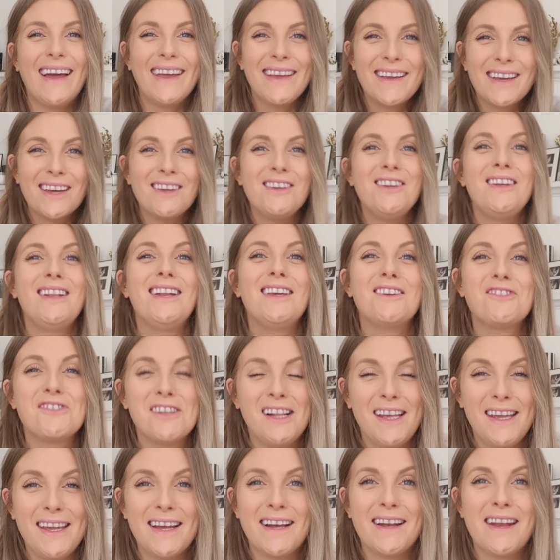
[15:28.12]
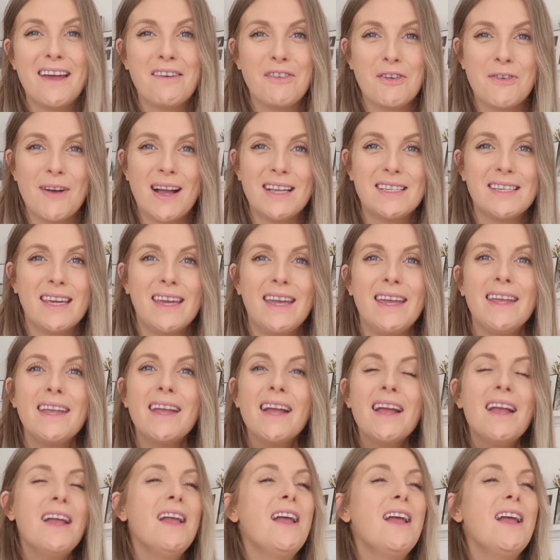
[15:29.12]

like you literally are never ready.